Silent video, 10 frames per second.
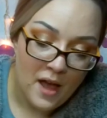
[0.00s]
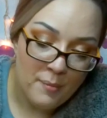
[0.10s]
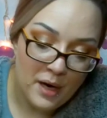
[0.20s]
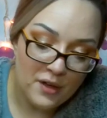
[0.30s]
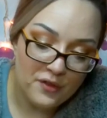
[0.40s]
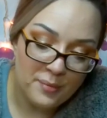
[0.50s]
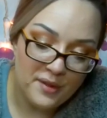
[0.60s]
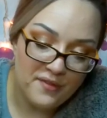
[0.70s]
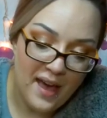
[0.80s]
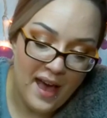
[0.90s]
Apart from
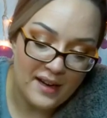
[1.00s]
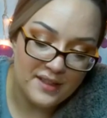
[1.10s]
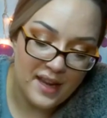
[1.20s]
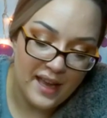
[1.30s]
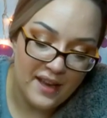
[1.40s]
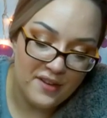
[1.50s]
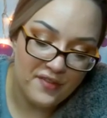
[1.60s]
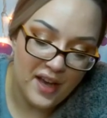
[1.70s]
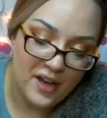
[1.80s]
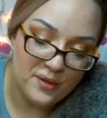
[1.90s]
the fact that I had
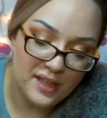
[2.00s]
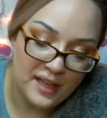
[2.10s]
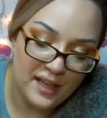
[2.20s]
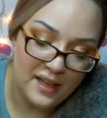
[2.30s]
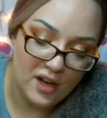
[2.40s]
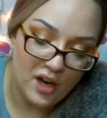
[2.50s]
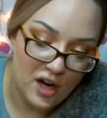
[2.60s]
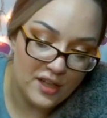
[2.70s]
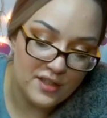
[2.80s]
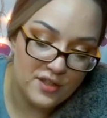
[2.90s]
found it
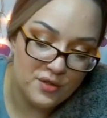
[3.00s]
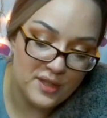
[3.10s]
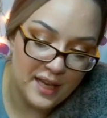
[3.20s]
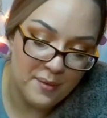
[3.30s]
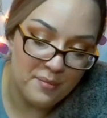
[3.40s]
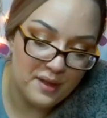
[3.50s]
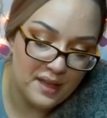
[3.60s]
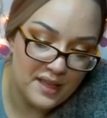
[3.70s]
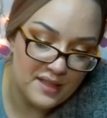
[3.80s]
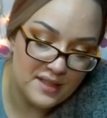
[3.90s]
hard to damp
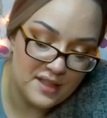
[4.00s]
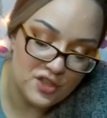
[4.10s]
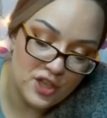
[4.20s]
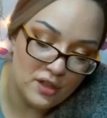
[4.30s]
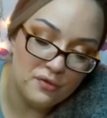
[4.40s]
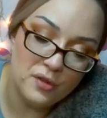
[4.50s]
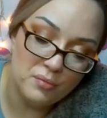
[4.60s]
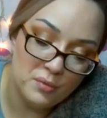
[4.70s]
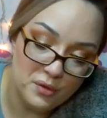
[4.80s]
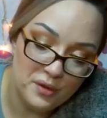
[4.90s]
his cheerful
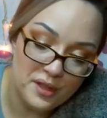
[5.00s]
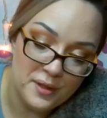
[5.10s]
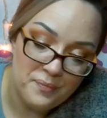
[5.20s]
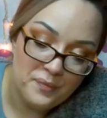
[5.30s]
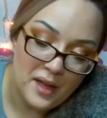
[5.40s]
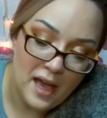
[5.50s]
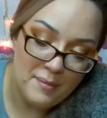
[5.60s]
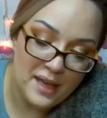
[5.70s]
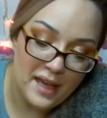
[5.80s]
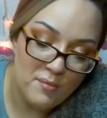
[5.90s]
mood, I
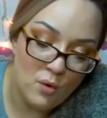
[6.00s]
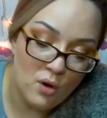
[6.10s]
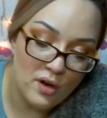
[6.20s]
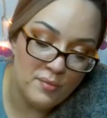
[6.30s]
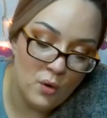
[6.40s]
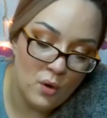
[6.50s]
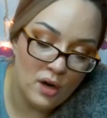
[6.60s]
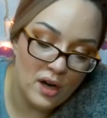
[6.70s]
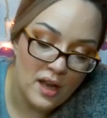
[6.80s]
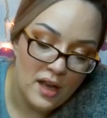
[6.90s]
became more and
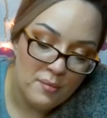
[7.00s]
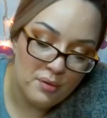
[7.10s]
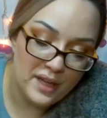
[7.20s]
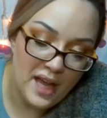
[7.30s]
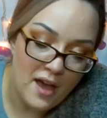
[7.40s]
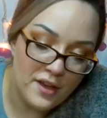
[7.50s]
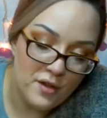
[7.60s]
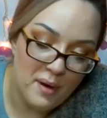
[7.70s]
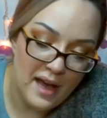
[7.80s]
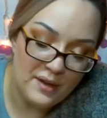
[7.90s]
more
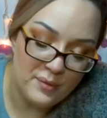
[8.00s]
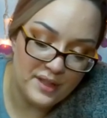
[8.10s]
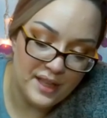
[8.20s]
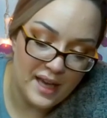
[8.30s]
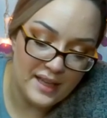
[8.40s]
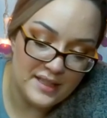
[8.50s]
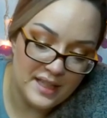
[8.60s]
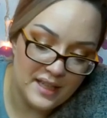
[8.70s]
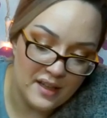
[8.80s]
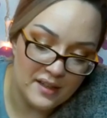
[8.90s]
preoccupied with the
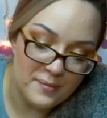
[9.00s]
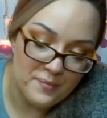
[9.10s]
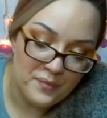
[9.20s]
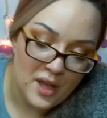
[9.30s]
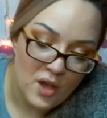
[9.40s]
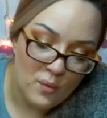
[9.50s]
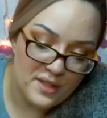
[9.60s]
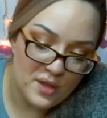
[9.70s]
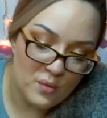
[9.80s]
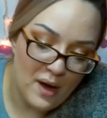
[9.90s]
idea
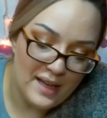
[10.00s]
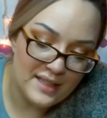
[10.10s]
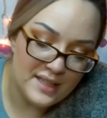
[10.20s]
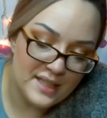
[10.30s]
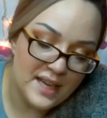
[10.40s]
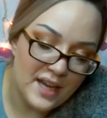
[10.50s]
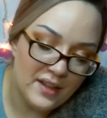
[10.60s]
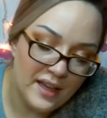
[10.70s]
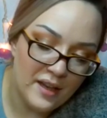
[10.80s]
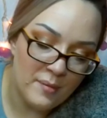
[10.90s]
was it wise to
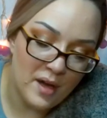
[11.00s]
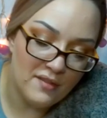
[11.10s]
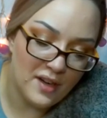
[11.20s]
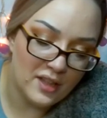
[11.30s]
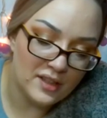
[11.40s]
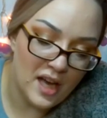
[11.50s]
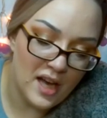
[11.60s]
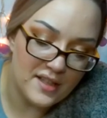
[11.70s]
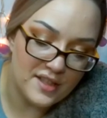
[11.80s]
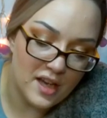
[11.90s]
tell him of our
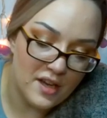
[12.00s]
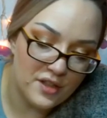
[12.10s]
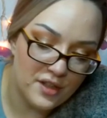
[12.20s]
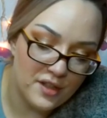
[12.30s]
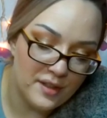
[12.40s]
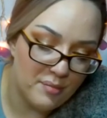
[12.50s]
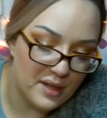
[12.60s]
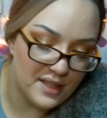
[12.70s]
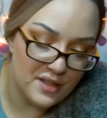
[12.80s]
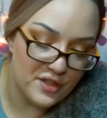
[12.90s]
loss under the
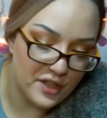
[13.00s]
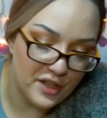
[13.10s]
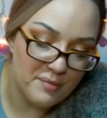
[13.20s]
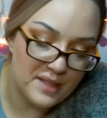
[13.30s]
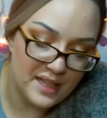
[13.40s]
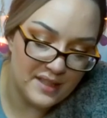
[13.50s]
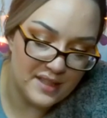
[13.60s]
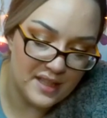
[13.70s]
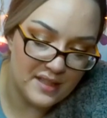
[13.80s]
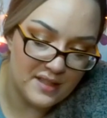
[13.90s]
present
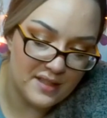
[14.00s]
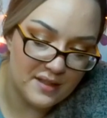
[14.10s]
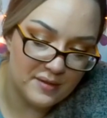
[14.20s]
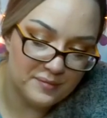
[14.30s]
circumstances?